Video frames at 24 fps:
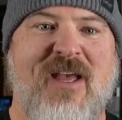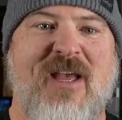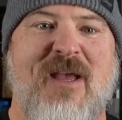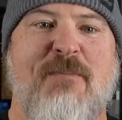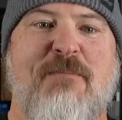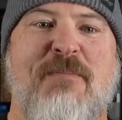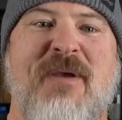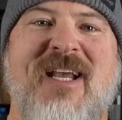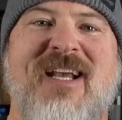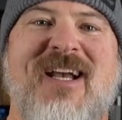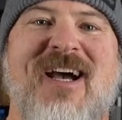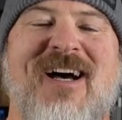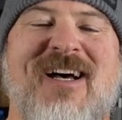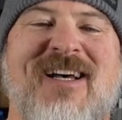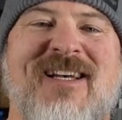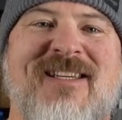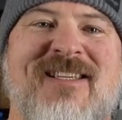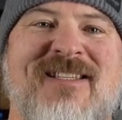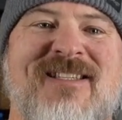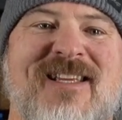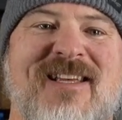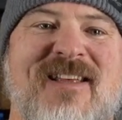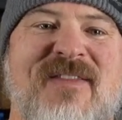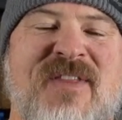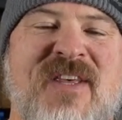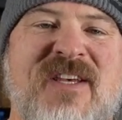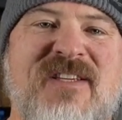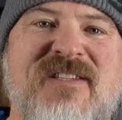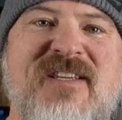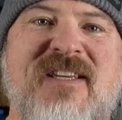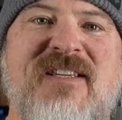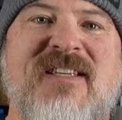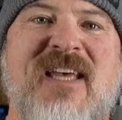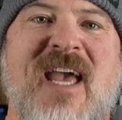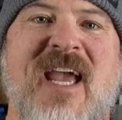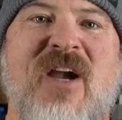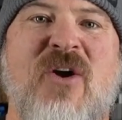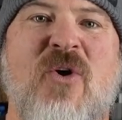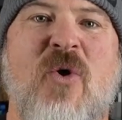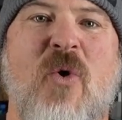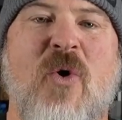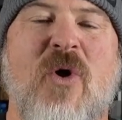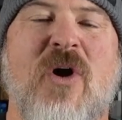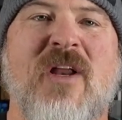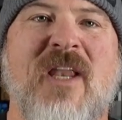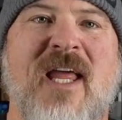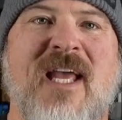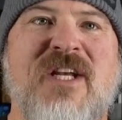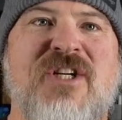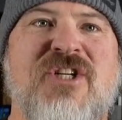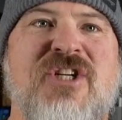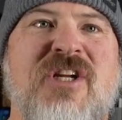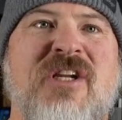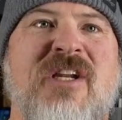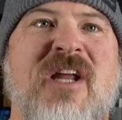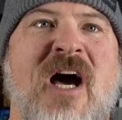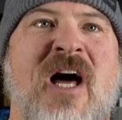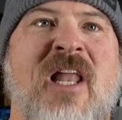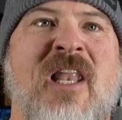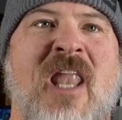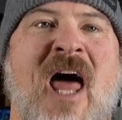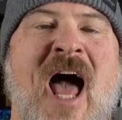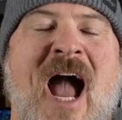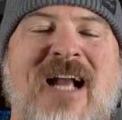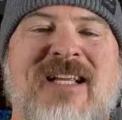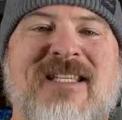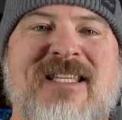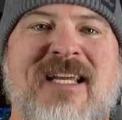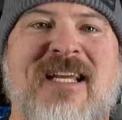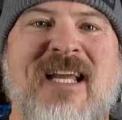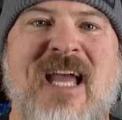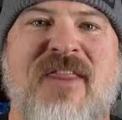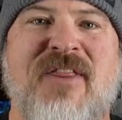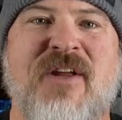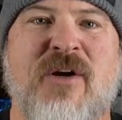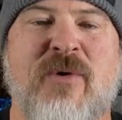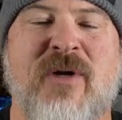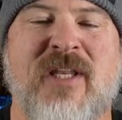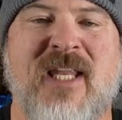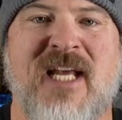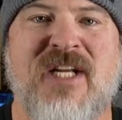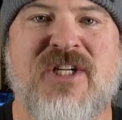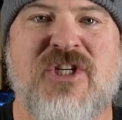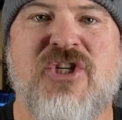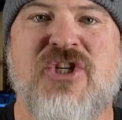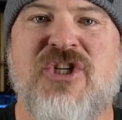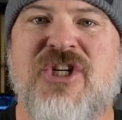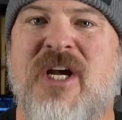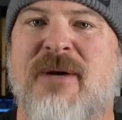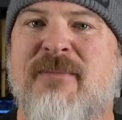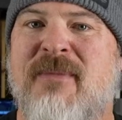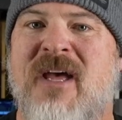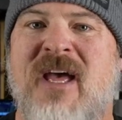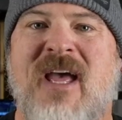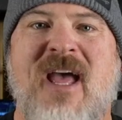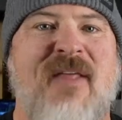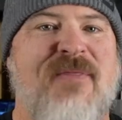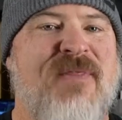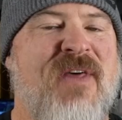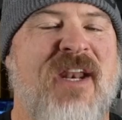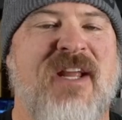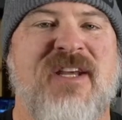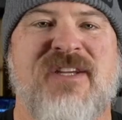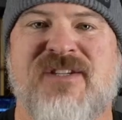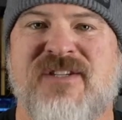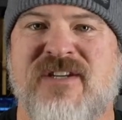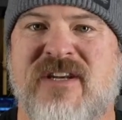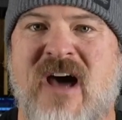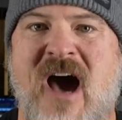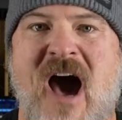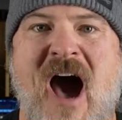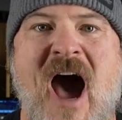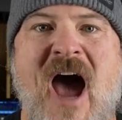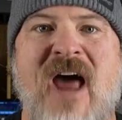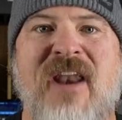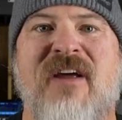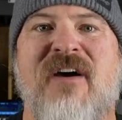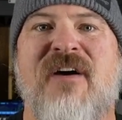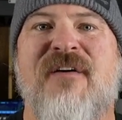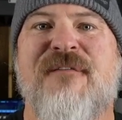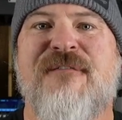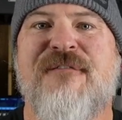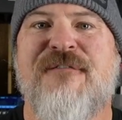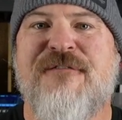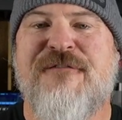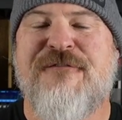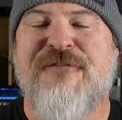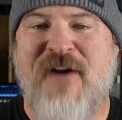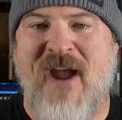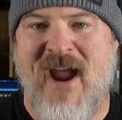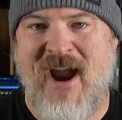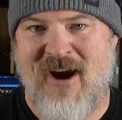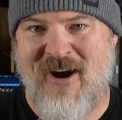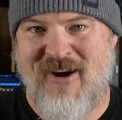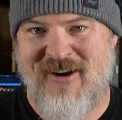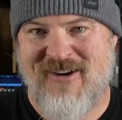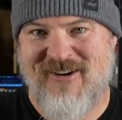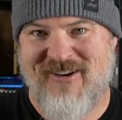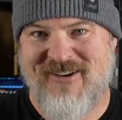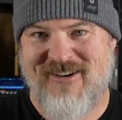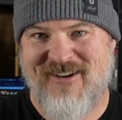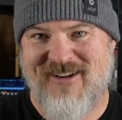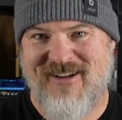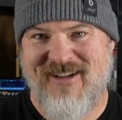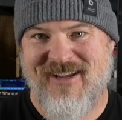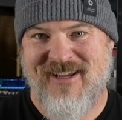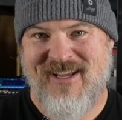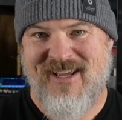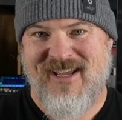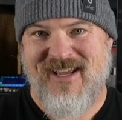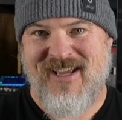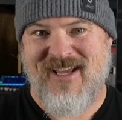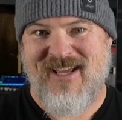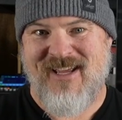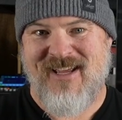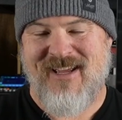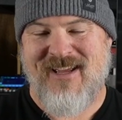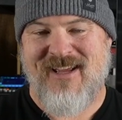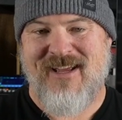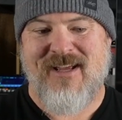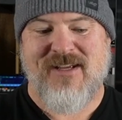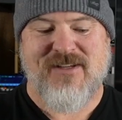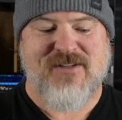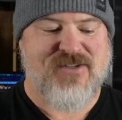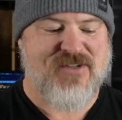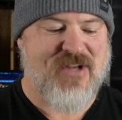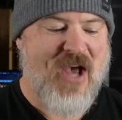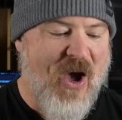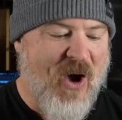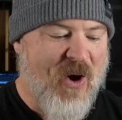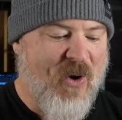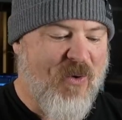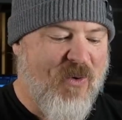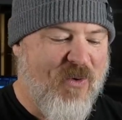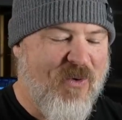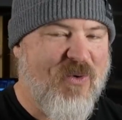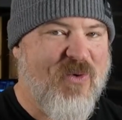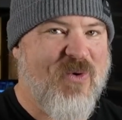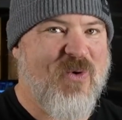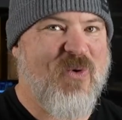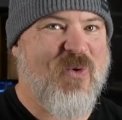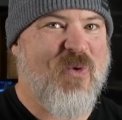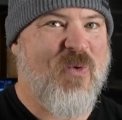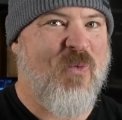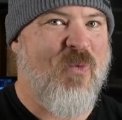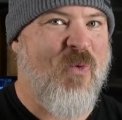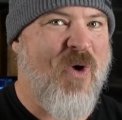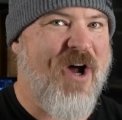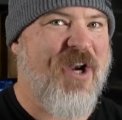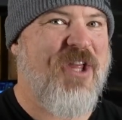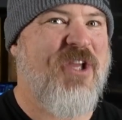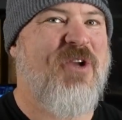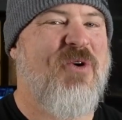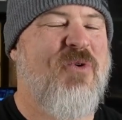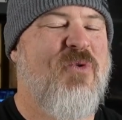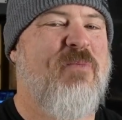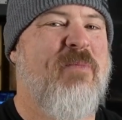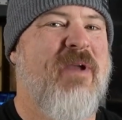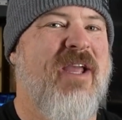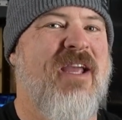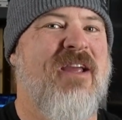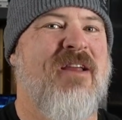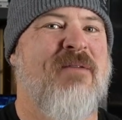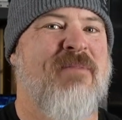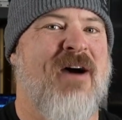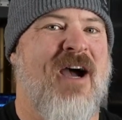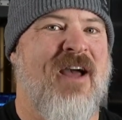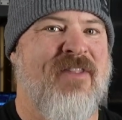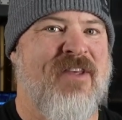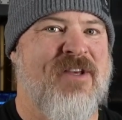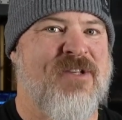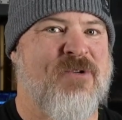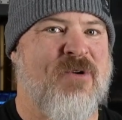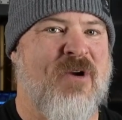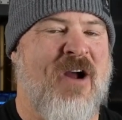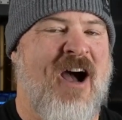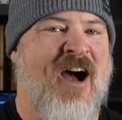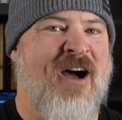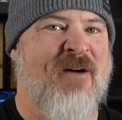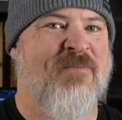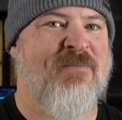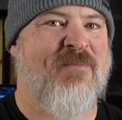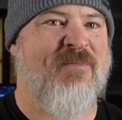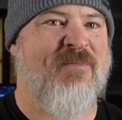because this is a correlation, a locked together relationship that is not fair. So what do you mean by this, Rob?